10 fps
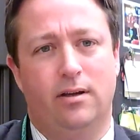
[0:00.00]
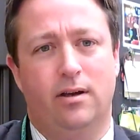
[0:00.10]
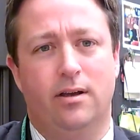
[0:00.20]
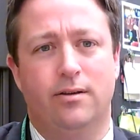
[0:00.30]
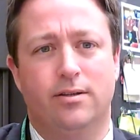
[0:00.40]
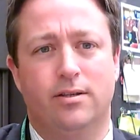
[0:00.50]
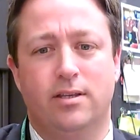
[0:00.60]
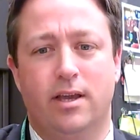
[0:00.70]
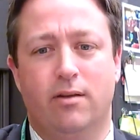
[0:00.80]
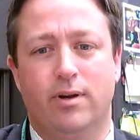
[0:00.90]
others to
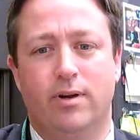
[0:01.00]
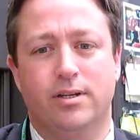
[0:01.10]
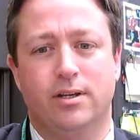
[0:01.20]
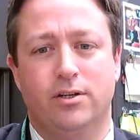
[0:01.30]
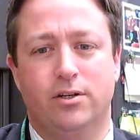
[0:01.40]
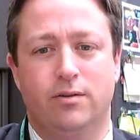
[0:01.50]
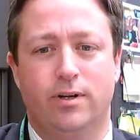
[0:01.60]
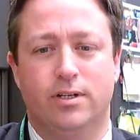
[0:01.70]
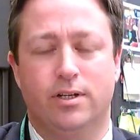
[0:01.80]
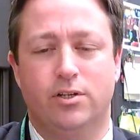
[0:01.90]
take risk
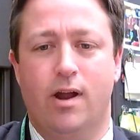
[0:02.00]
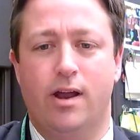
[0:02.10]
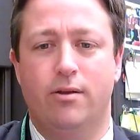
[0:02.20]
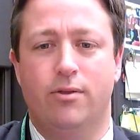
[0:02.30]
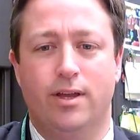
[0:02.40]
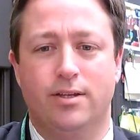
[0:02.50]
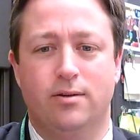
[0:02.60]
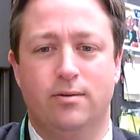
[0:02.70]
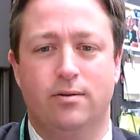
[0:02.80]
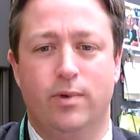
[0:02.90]
and try new things,
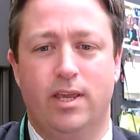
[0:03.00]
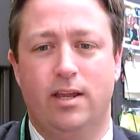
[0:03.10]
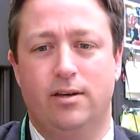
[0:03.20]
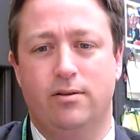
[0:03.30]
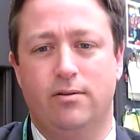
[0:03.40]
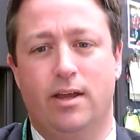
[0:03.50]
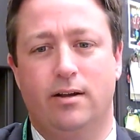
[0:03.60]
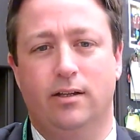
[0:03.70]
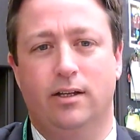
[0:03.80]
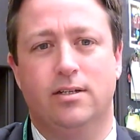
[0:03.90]
and we can't do that
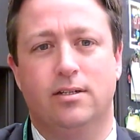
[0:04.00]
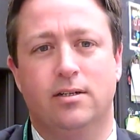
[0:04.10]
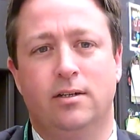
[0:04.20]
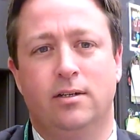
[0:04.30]
unless